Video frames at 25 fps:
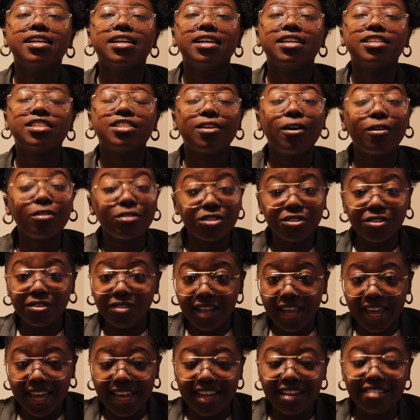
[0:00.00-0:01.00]
a social
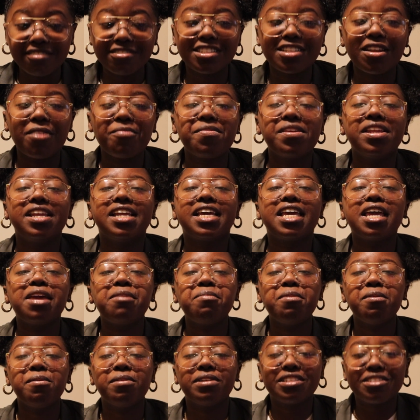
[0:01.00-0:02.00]
life, something to
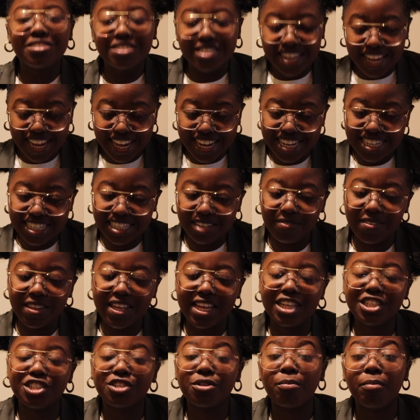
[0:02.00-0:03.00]
keep you entertained, something
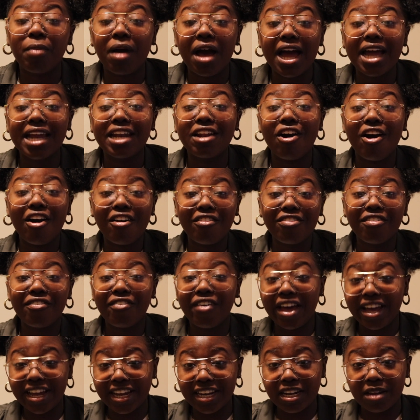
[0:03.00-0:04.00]
to get your mind off of
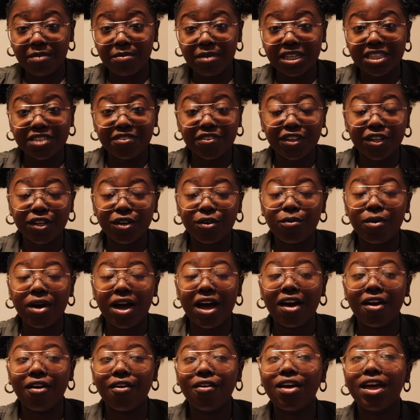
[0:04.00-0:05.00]
academics for a little
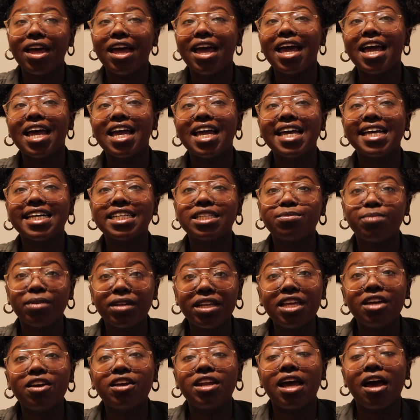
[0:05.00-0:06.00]
while, is
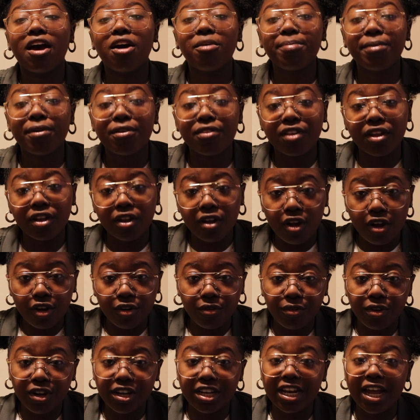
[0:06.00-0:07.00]
really going to help you in the
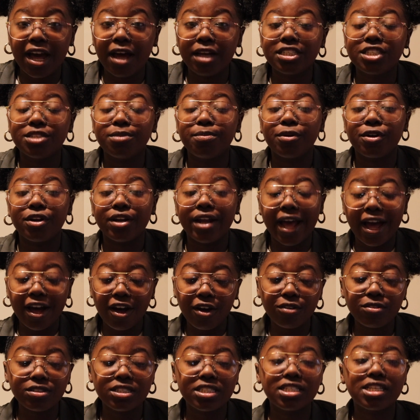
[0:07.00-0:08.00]
long run not to burn
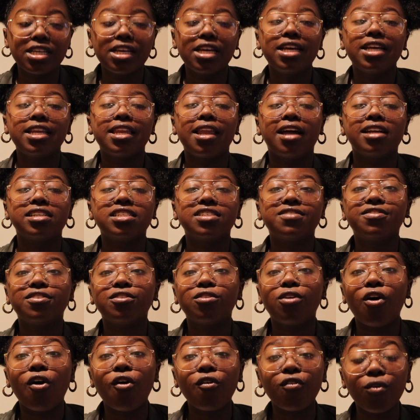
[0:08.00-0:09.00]
out, not to
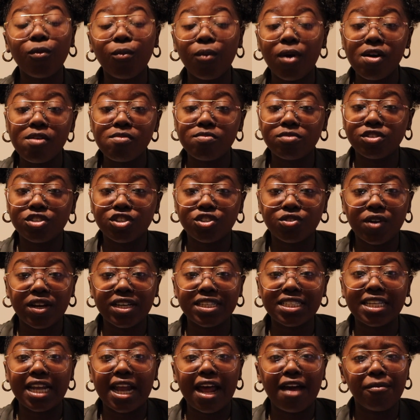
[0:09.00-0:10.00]
feel overwhelmed or
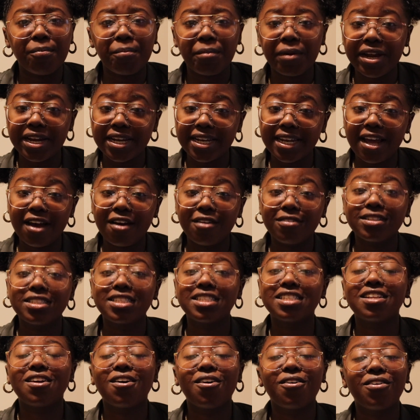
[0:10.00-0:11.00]
stressed and have
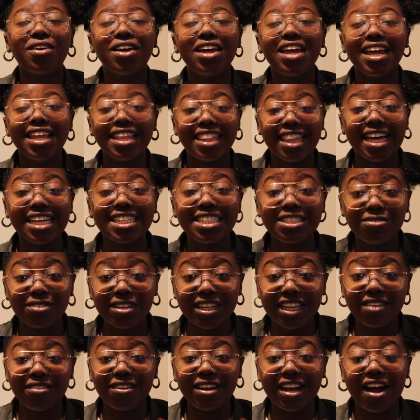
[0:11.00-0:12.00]
breakdowns. So that's
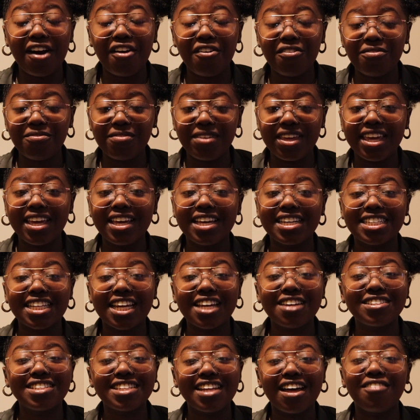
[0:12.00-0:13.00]
really what helped me, because I
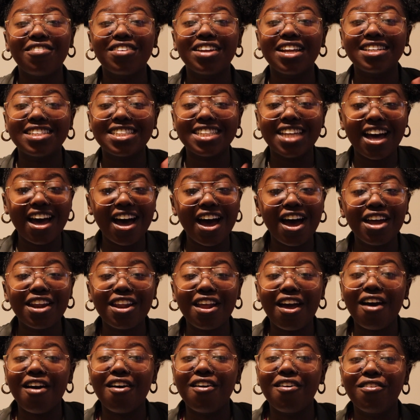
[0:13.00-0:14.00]
used to have a ton
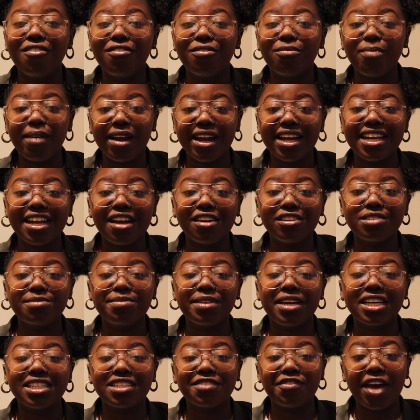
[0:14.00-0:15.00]
of breakdowns
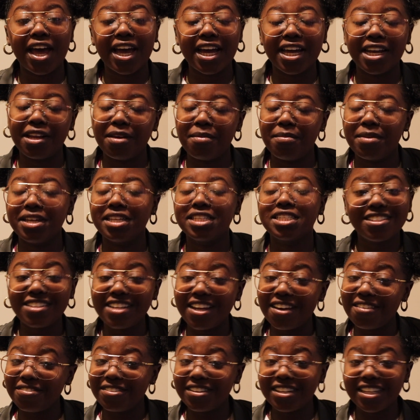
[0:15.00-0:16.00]
because of academics.
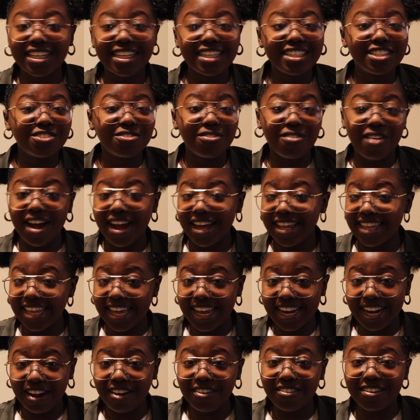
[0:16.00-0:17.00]
Definitely try
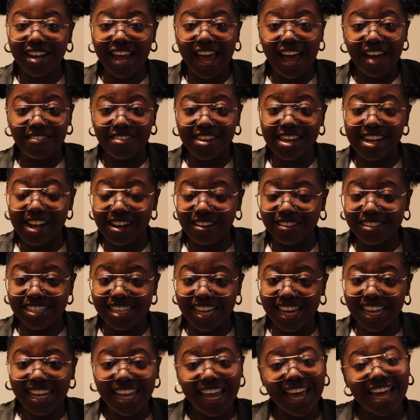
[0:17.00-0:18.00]
that out, having an
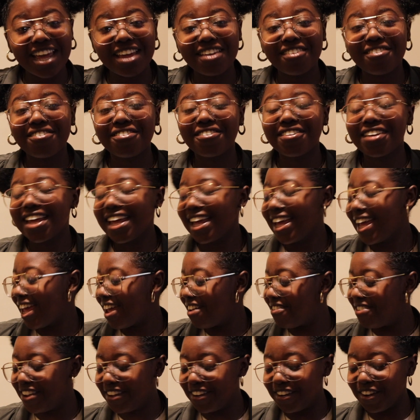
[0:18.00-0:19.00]
outside life,
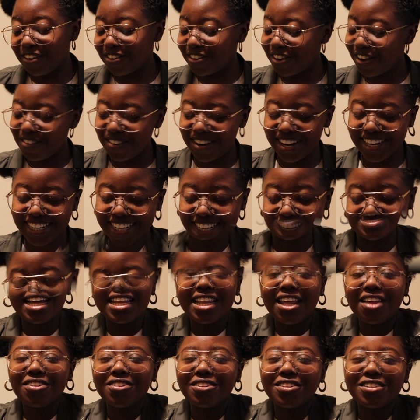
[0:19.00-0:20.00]
if you don't already.
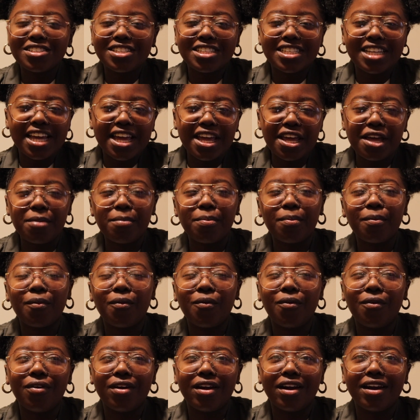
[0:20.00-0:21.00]
Another tip
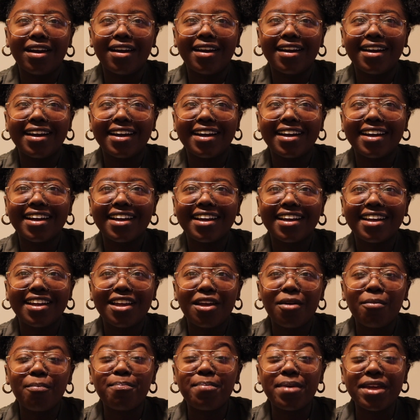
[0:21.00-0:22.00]
or
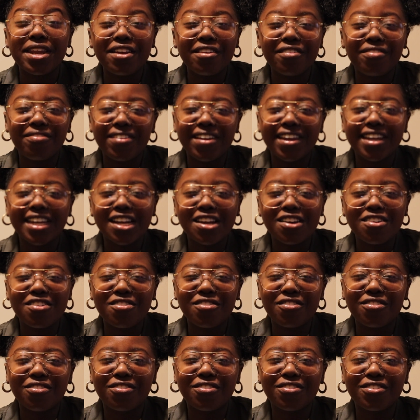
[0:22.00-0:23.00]
benefit
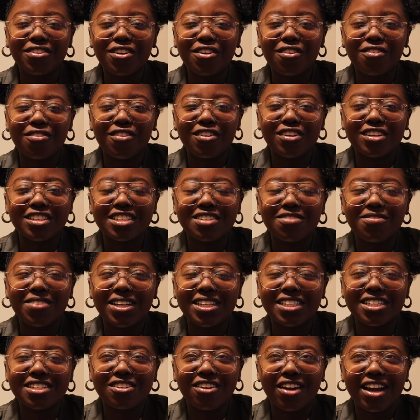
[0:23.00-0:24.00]
of your first
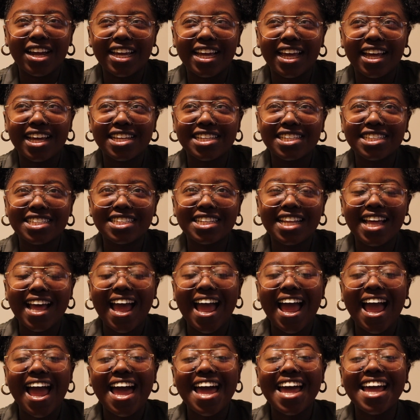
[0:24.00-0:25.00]
semester, I guess,
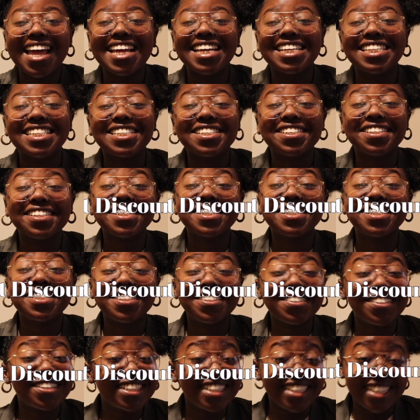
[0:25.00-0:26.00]
is your
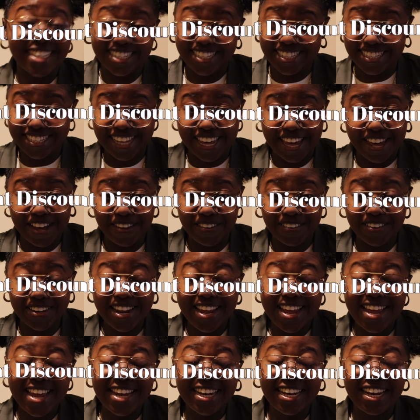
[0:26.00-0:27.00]
student discount.
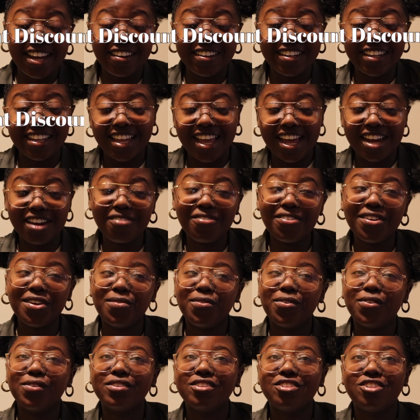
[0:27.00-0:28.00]
Now, a lot of
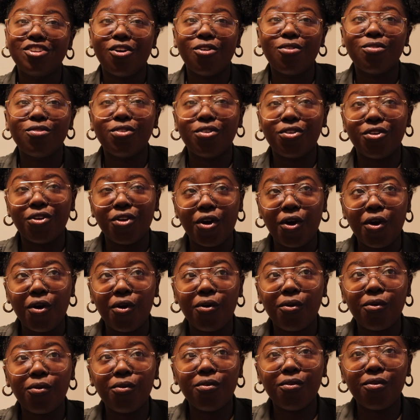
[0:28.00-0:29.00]
people don't
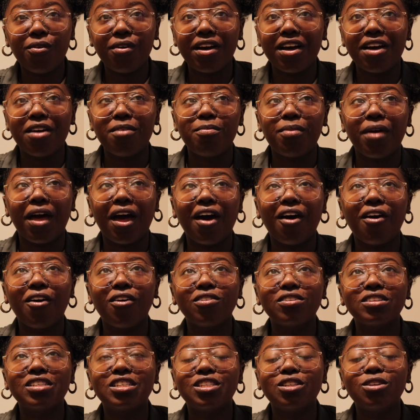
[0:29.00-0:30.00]
know
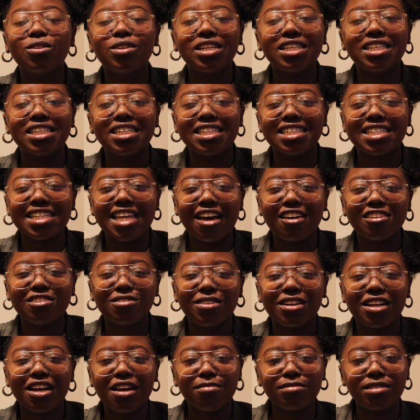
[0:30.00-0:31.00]
about student discounts
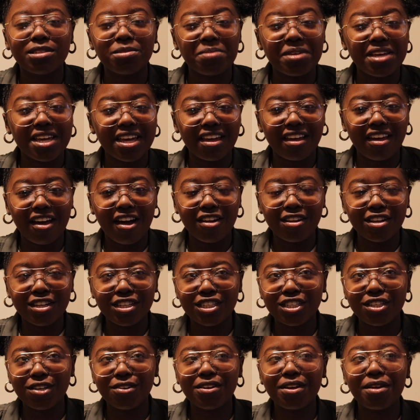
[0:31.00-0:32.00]
when it comes to being a college
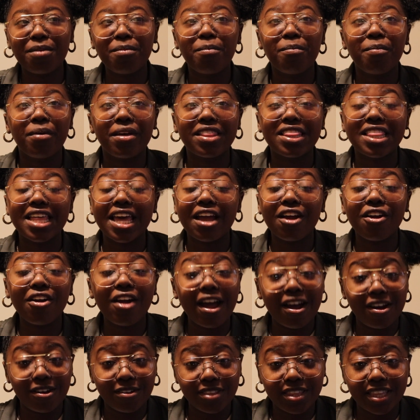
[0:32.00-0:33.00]
student, but they're
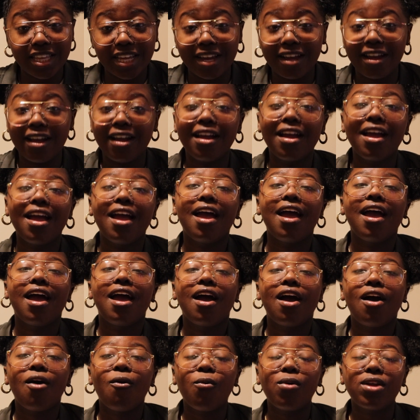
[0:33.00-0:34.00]
out there.
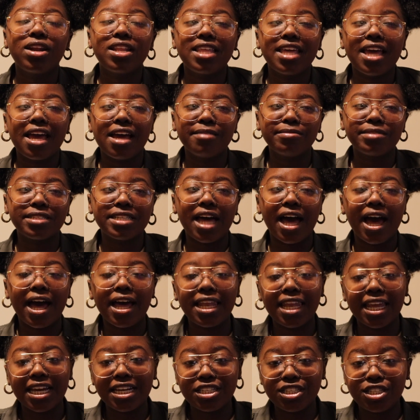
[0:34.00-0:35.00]
One of the apps
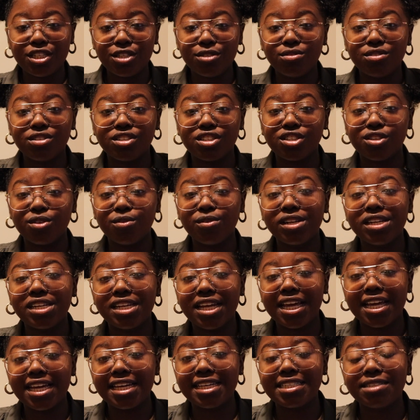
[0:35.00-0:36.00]
I like to use is
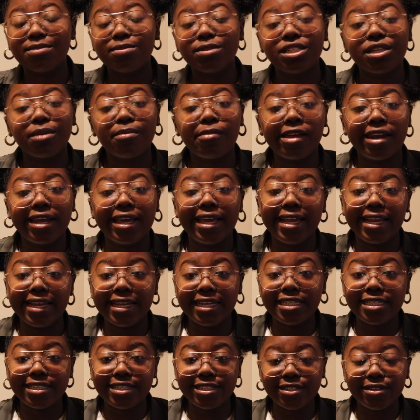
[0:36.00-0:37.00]
Unidays, which I'm going to
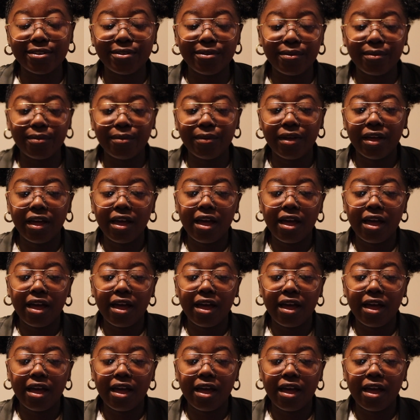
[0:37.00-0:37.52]
get into